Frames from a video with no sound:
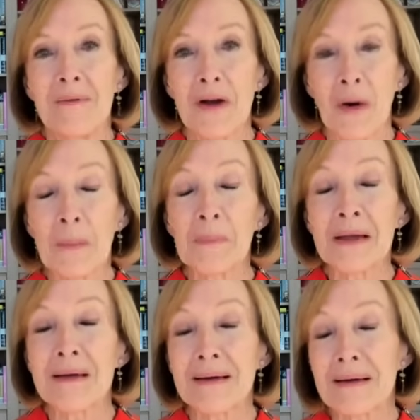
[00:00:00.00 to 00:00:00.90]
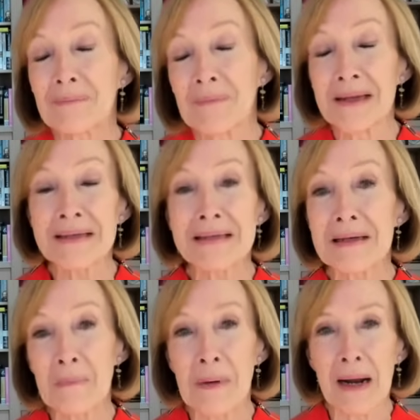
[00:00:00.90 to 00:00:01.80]
I'm going to
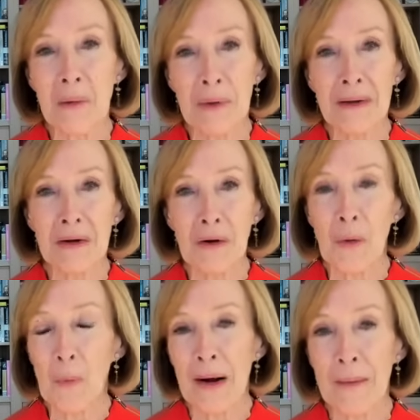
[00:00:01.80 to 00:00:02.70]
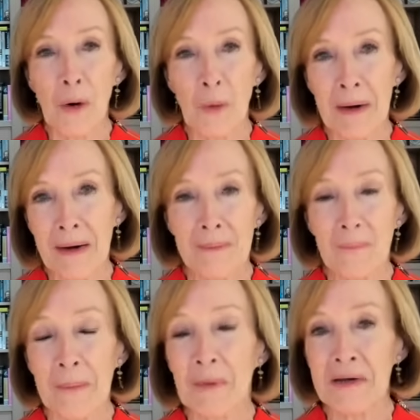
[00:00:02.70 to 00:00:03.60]
listen, but I really know what I'm going
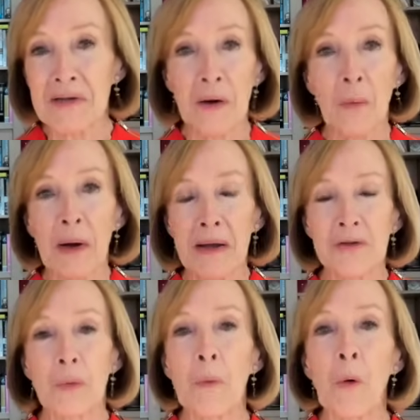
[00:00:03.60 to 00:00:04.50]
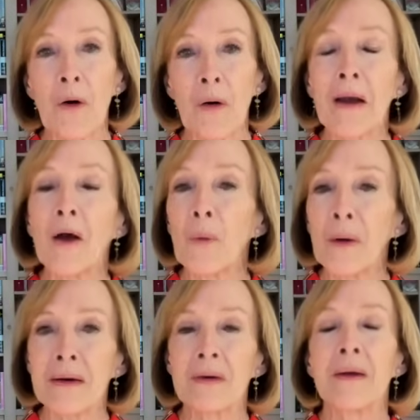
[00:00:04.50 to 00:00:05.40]
to take away as a reporter. I go
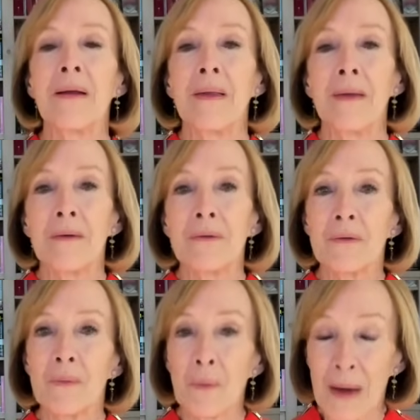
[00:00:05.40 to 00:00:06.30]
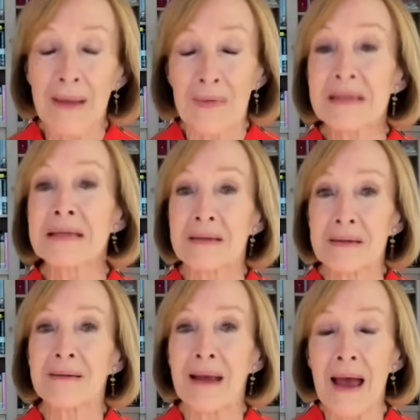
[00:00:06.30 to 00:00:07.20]
in, and this is
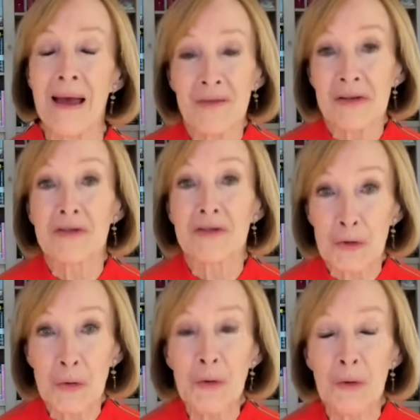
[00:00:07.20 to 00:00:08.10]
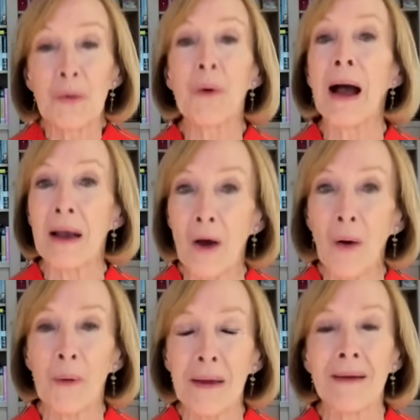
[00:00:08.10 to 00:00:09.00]
true. I
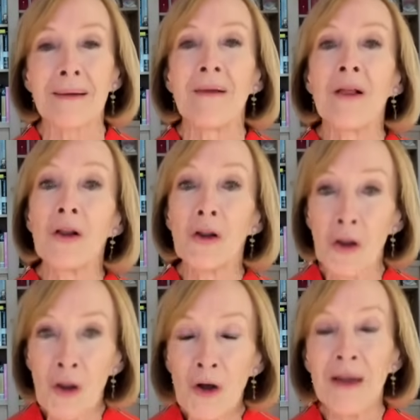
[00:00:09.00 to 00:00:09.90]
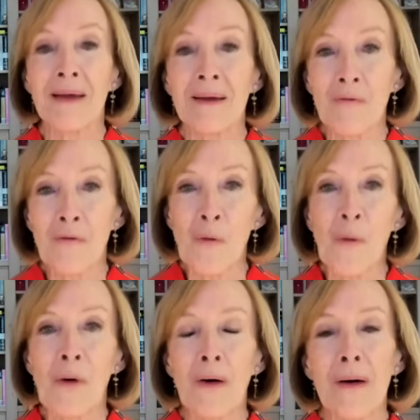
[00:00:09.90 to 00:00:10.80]
go in looking
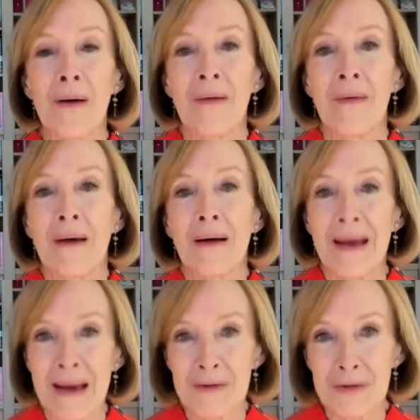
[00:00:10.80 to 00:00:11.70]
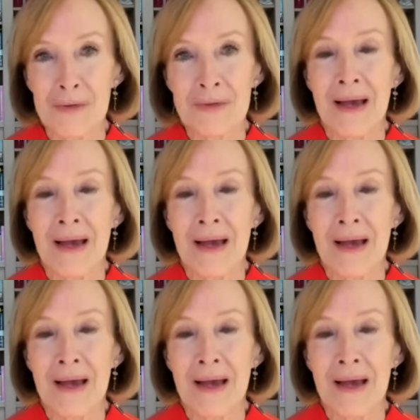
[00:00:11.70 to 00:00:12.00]
for answers.